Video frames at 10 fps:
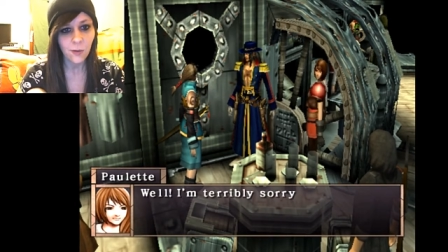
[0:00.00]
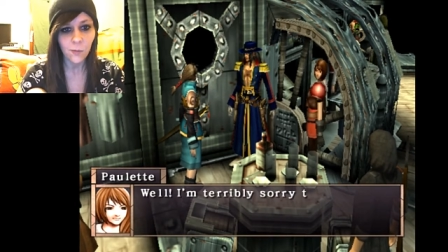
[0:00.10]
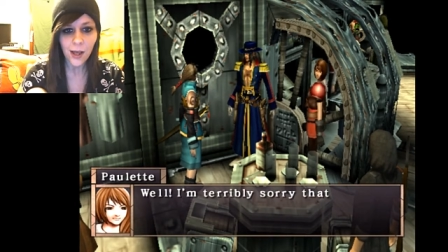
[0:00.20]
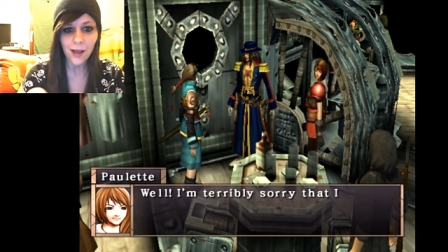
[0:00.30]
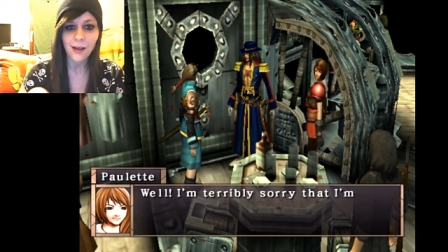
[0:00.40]

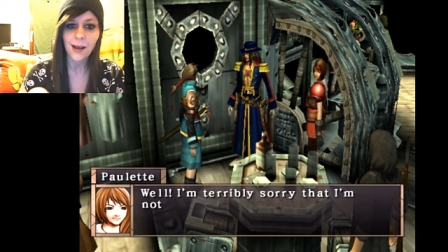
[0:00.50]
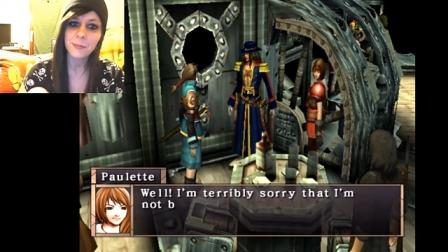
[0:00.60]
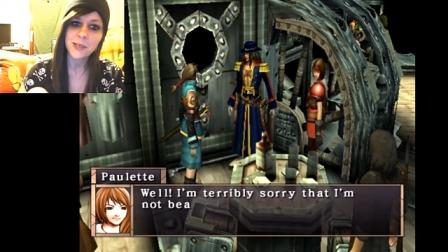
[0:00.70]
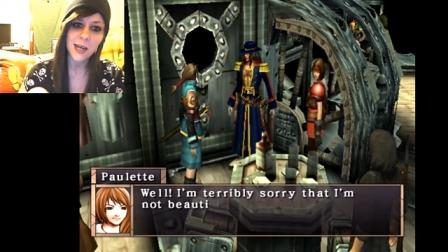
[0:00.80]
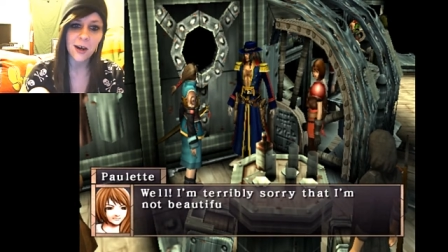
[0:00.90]
Well,
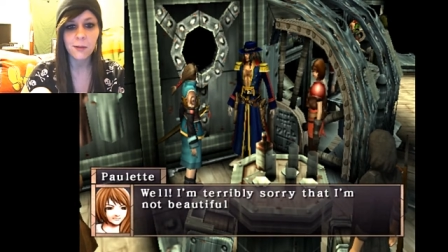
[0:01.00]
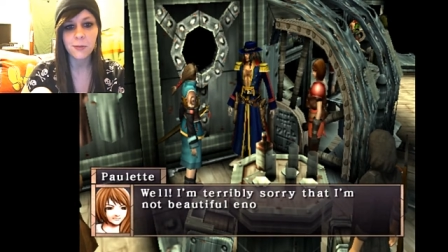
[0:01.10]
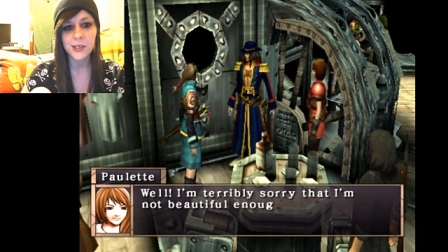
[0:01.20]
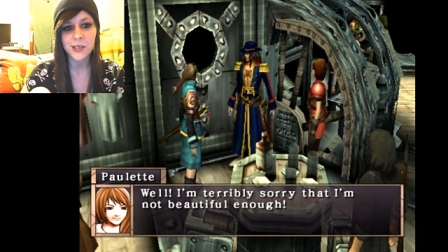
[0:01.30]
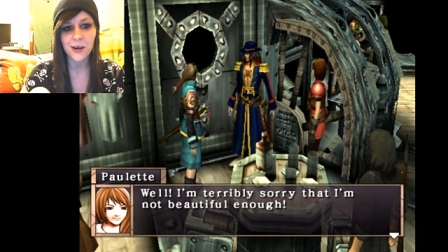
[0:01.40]
I'm
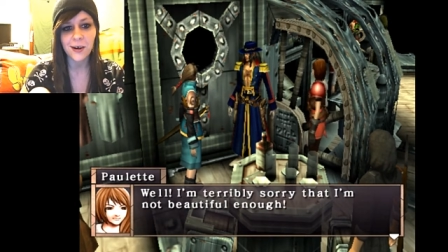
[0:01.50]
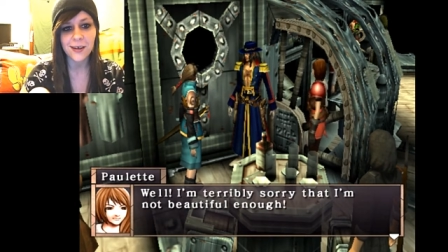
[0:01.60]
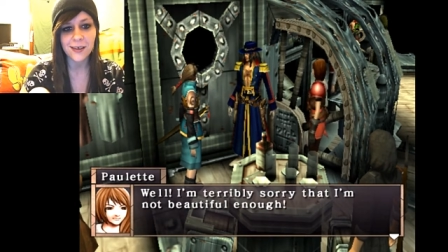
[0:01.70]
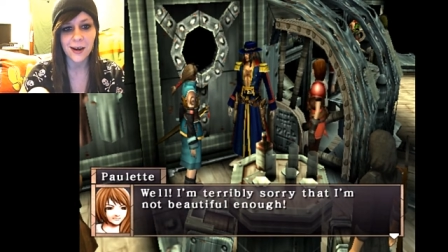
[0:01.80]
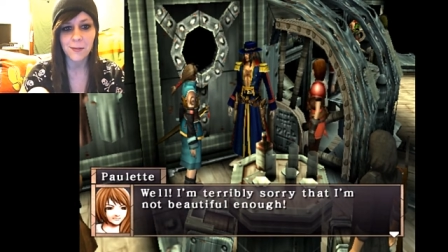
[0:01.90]
terribly
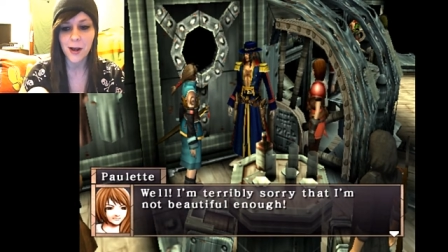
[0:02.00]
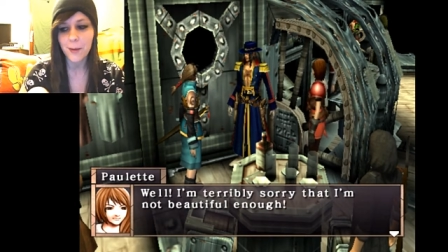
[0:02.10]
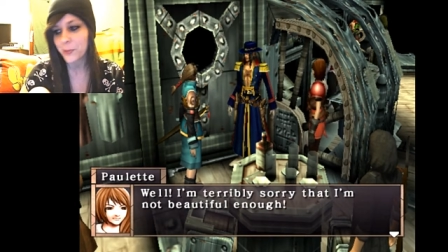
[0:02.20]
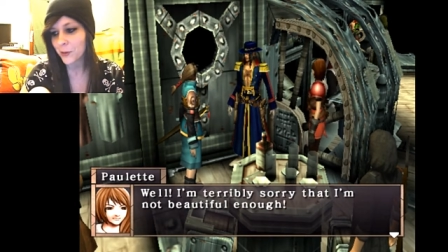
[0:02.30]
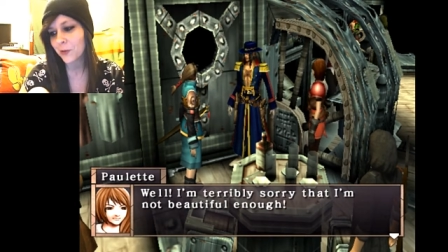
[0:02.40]
sorry that I'm
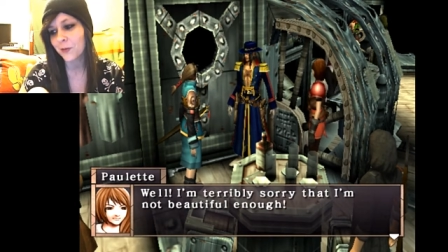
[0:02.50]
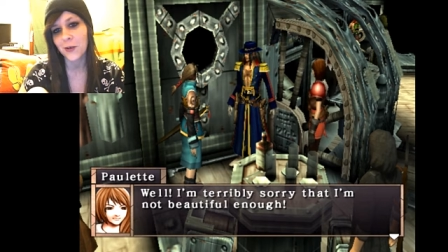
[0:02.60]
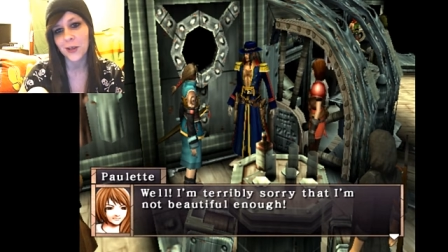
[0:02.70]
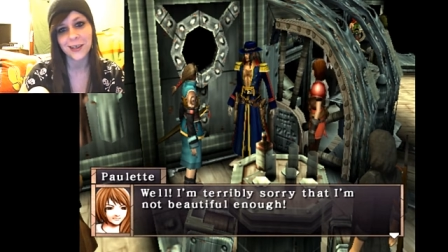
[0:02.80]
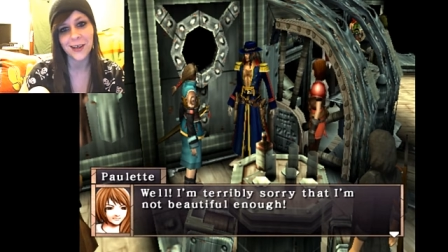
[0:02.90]
not
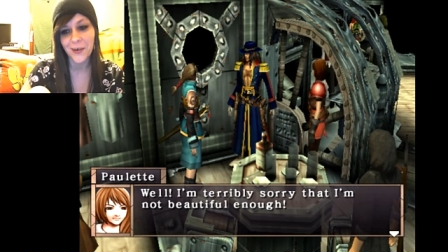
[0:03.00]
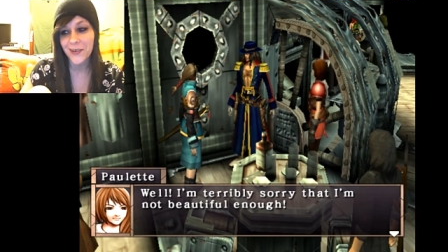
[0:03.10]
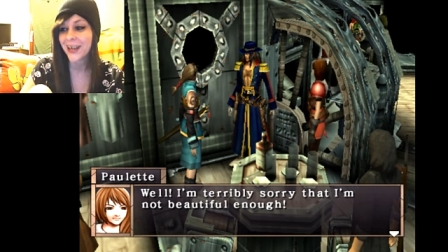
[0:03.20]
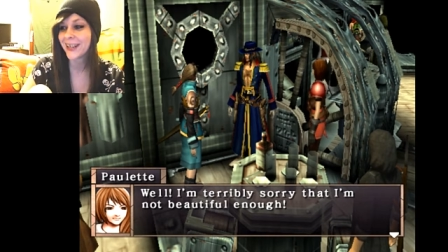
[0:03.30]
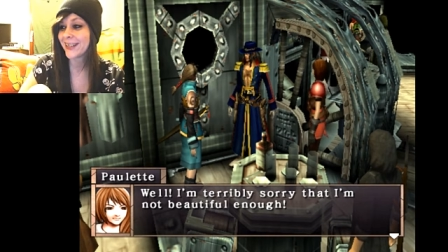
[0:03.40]
beautiful
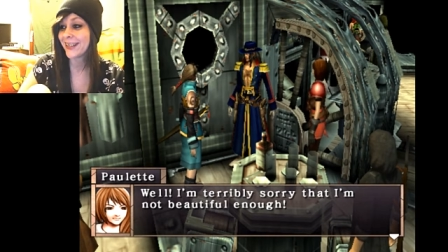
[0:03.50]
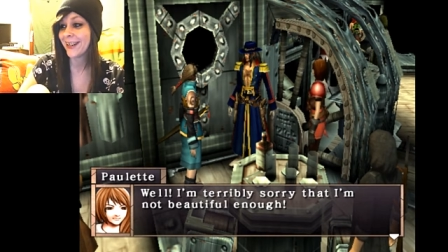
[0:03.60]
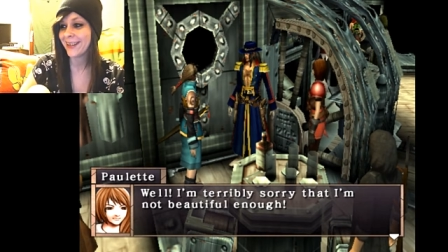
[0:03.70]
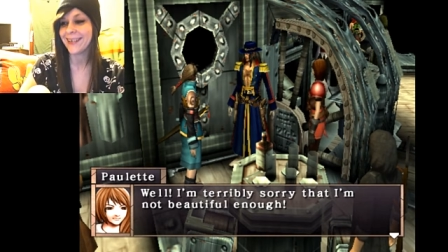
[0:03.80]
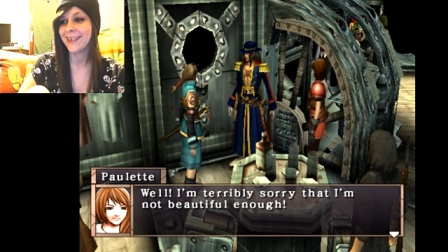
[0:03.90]
enough.
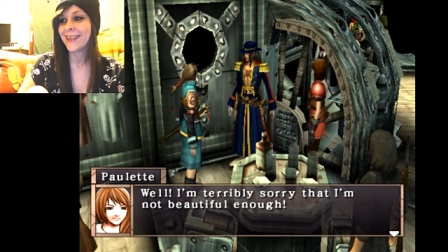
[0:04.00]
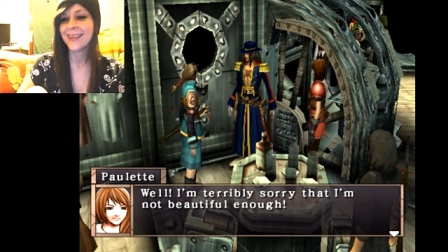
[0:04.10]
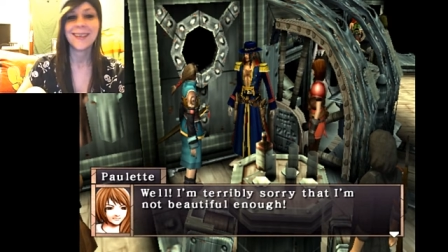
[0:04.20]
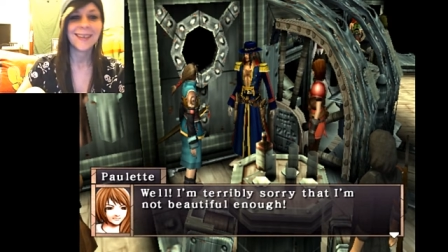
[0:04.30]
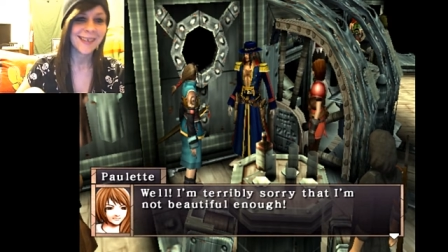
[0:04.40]
Yeah.
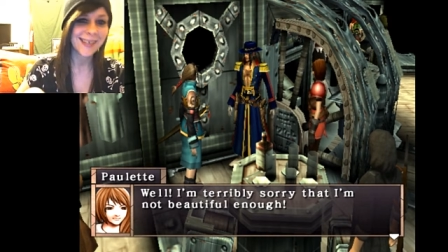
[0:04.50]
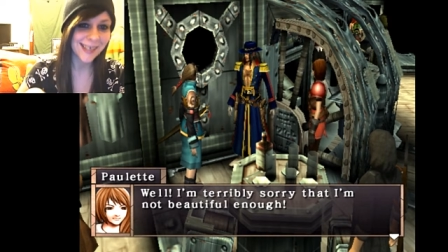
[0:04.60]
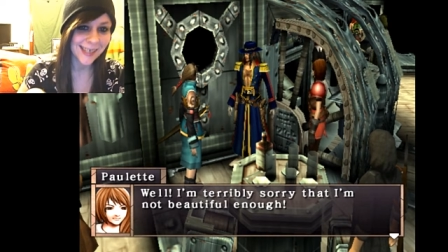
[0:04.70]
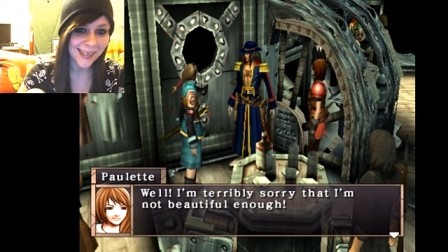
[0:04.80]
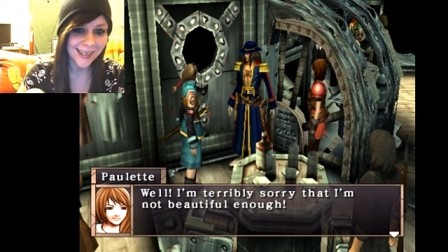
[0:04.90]

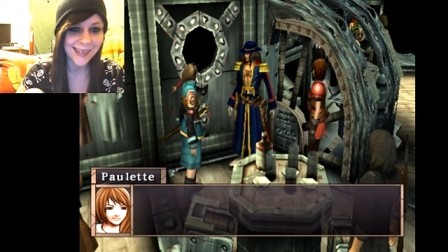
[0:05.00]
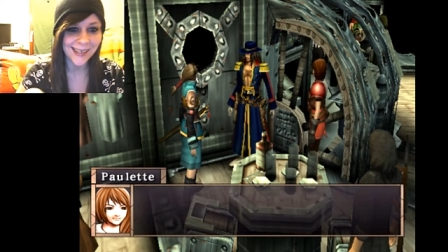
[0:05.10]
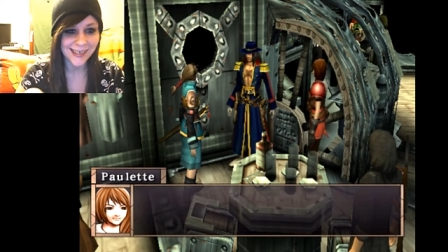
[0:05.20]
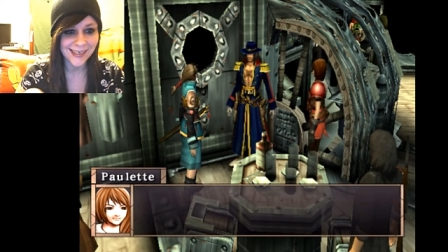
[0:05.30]
Shit.